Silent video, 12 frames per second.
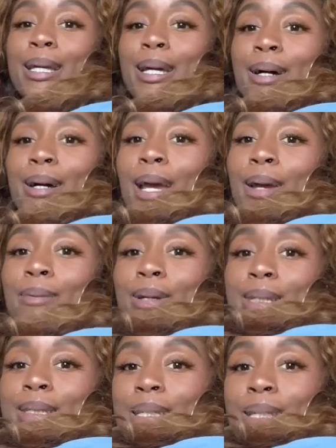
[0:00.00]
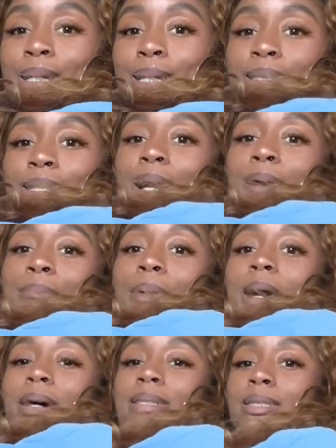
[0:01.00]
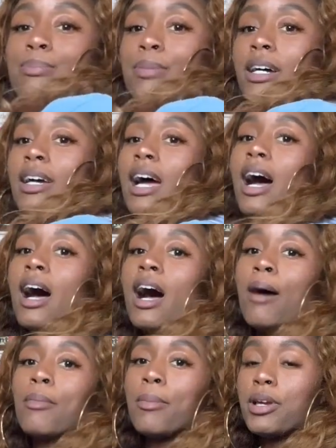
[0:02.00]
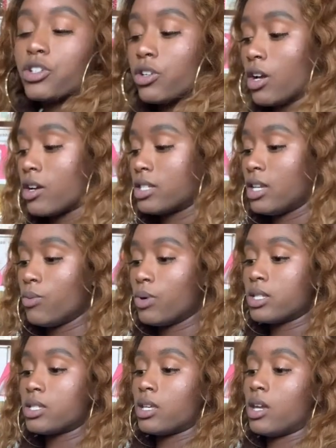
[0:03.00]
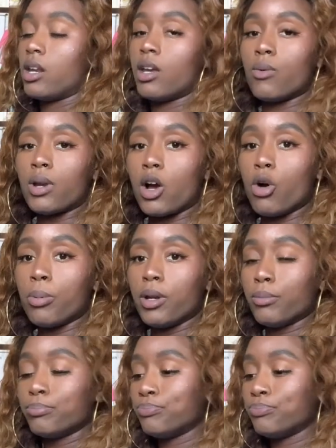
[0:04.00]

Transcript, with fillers: Y'all can't really see the entire box, but I'm gonna make sure y'all see what's in it when I open it.